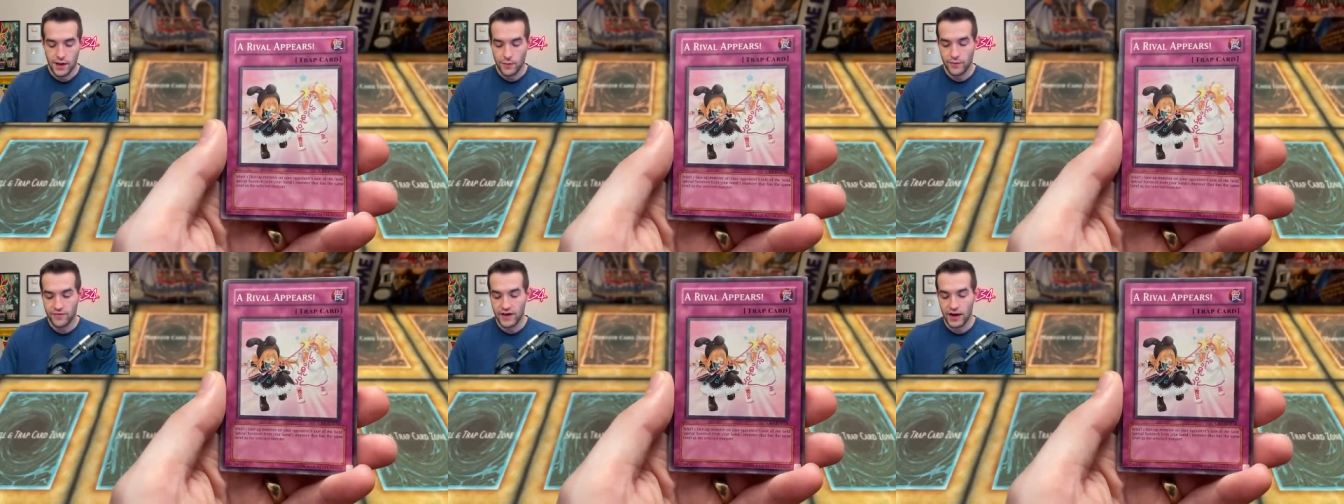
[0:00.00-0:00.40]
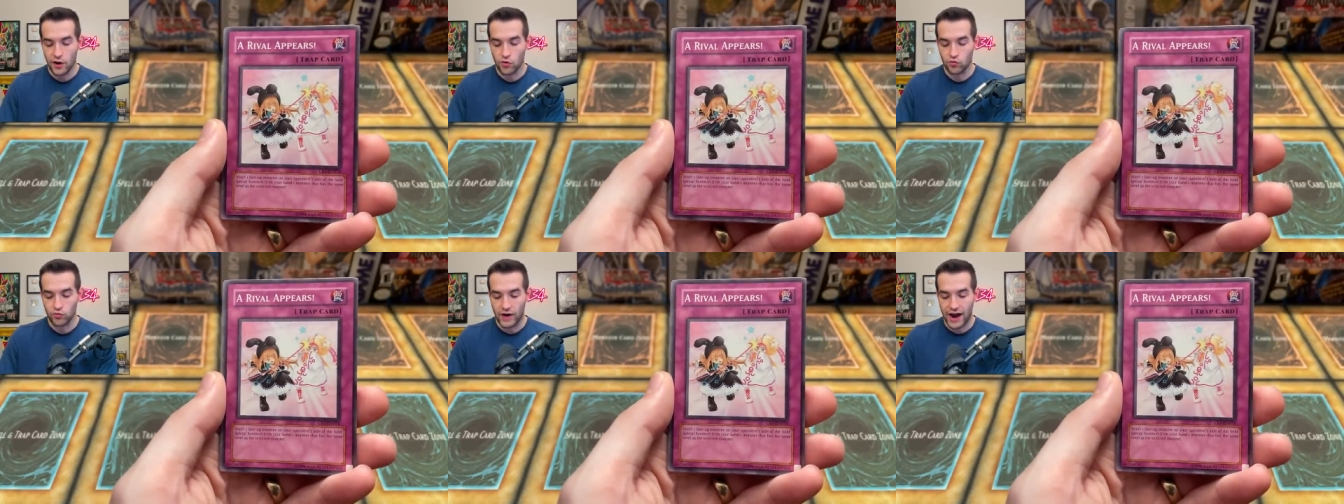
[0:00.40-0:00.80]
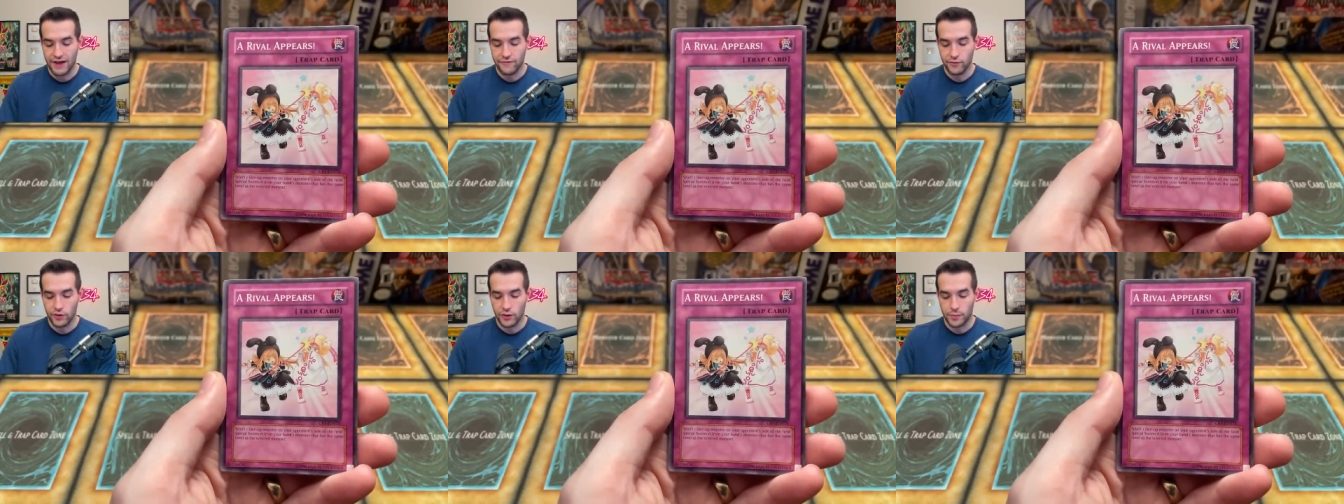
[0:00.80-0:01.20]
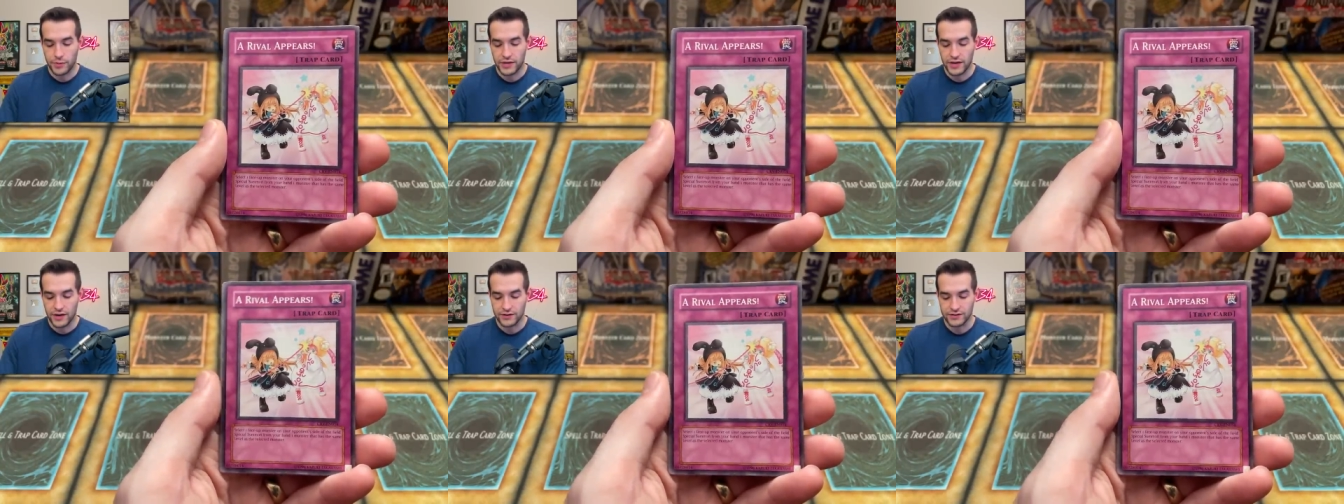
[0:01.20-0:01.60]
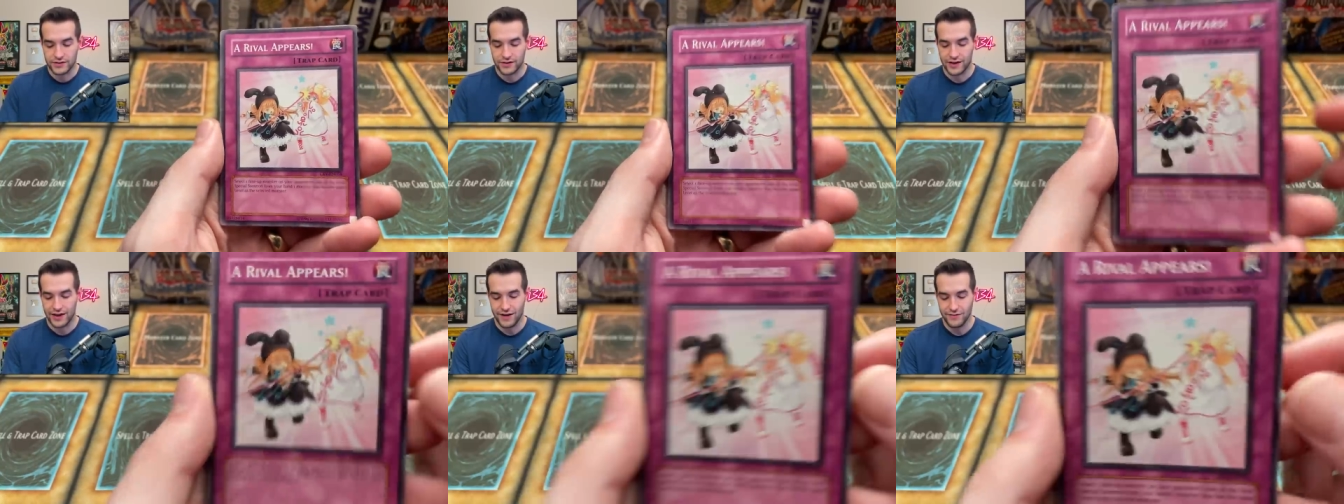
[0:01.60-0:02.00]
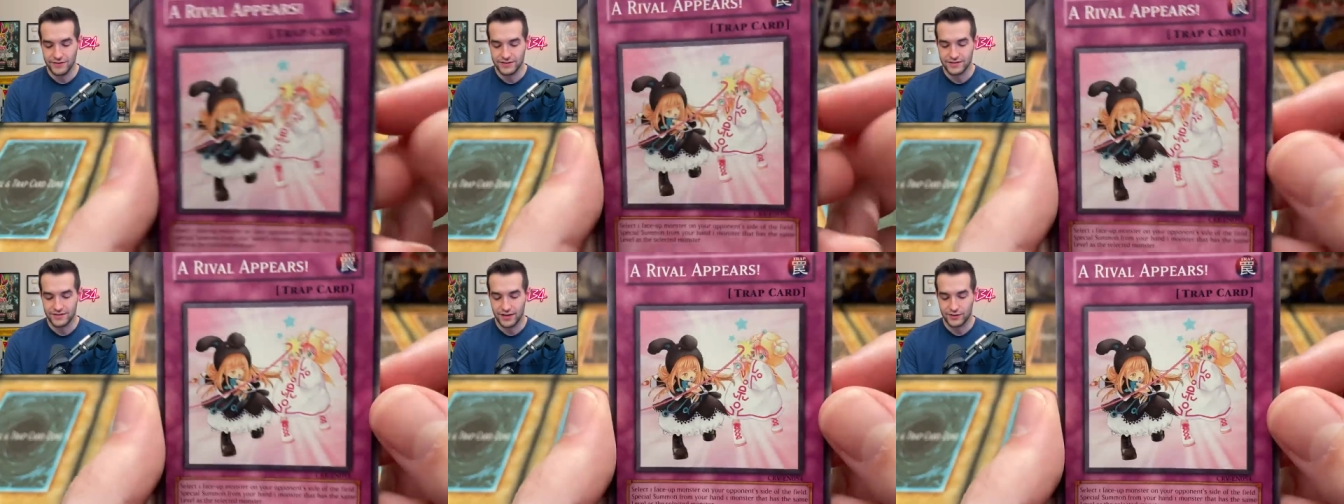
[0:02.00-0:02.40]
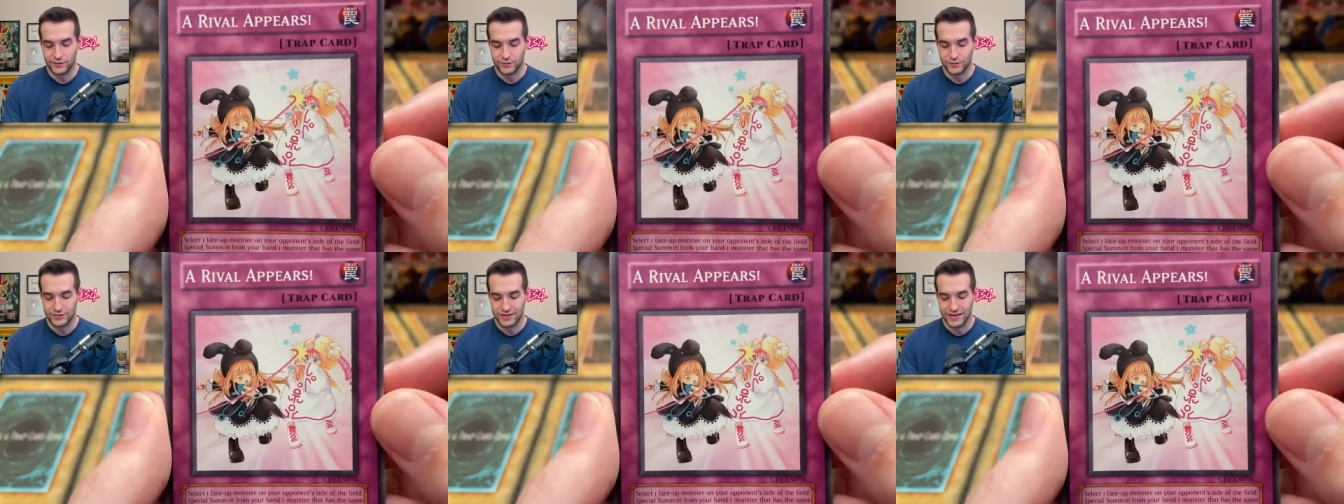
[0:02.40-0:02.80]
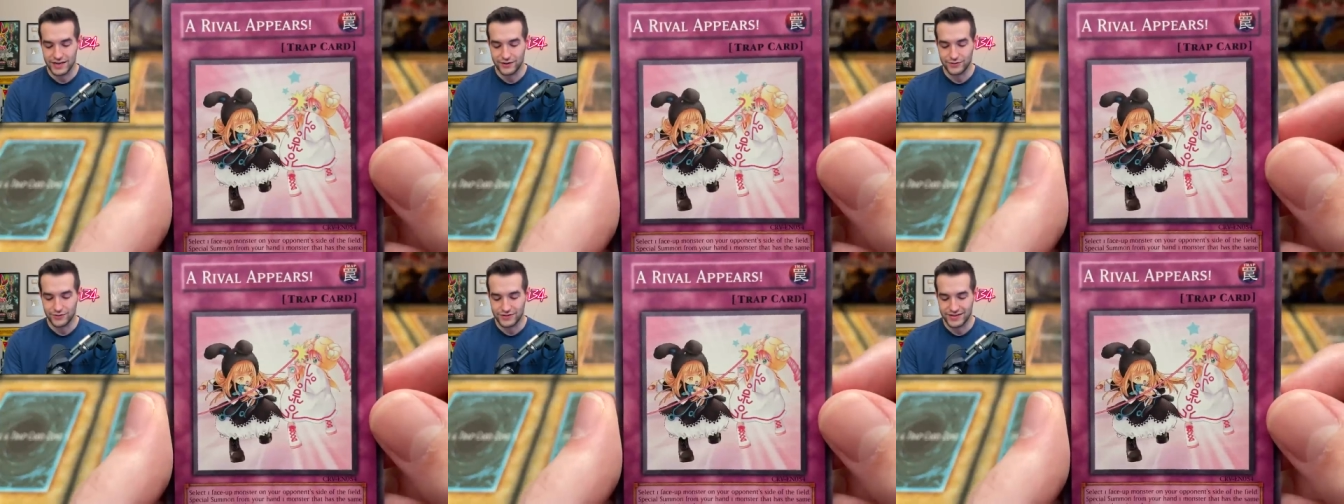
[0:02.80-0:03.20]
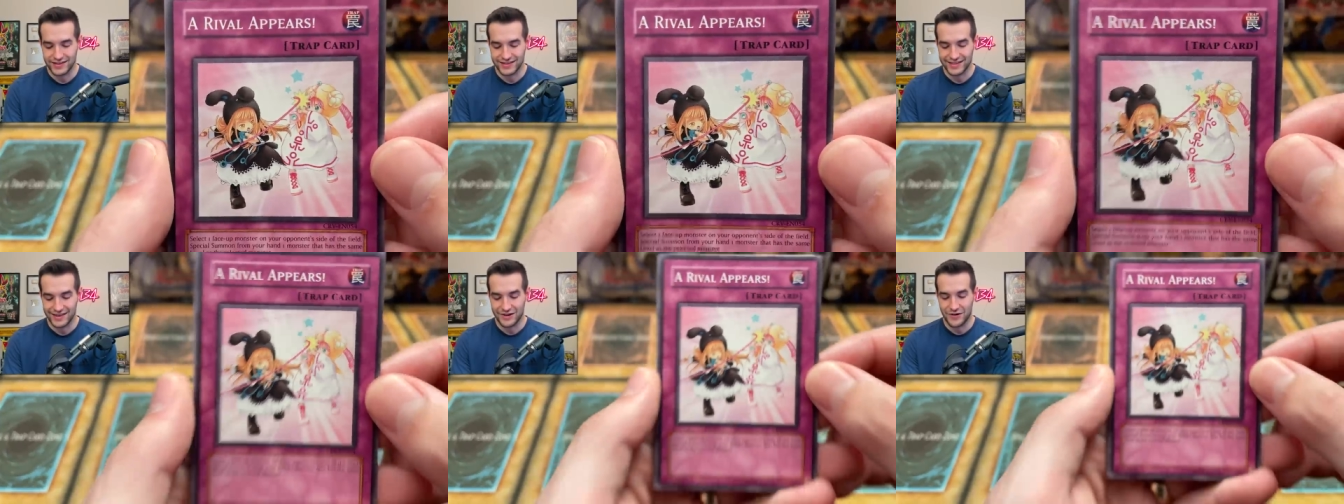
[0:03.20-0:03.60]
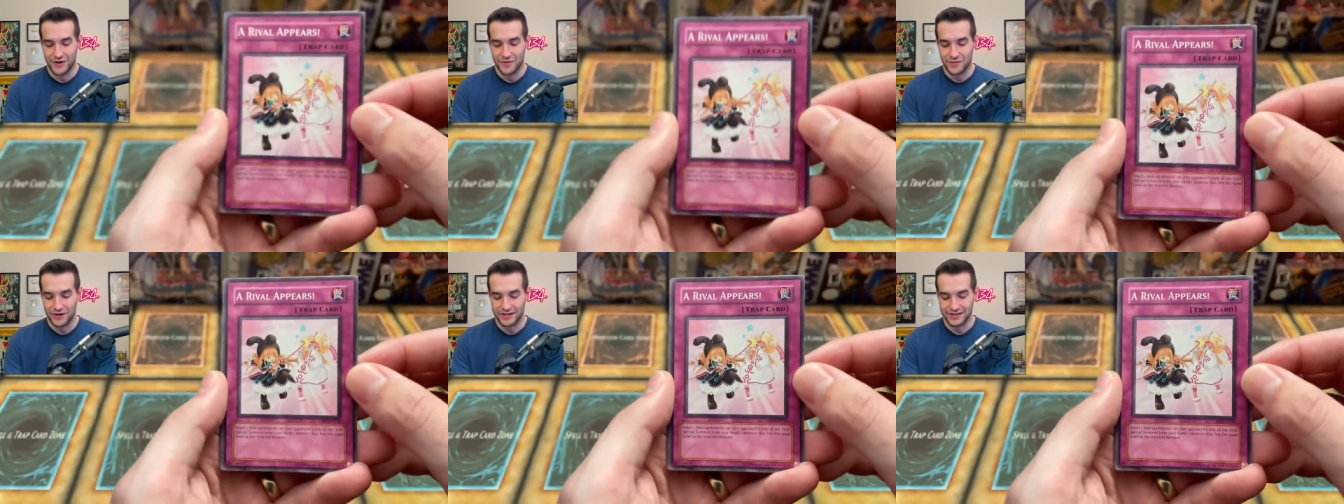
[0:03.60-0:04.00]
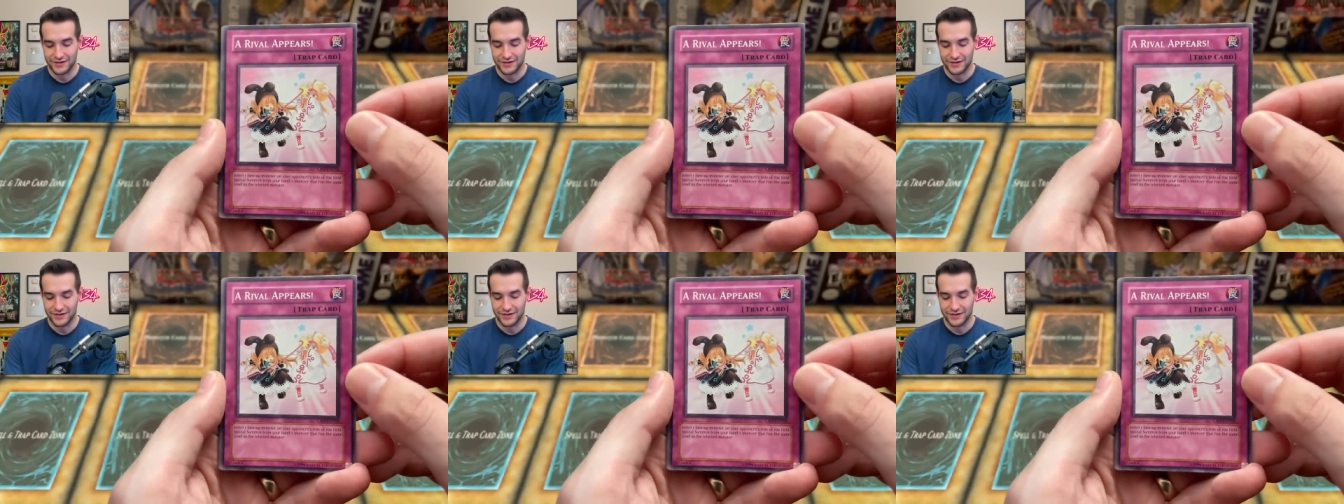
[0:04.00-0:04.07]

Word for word: We've got a rival Appears. Okay, I always thought this was an interesting like artwork.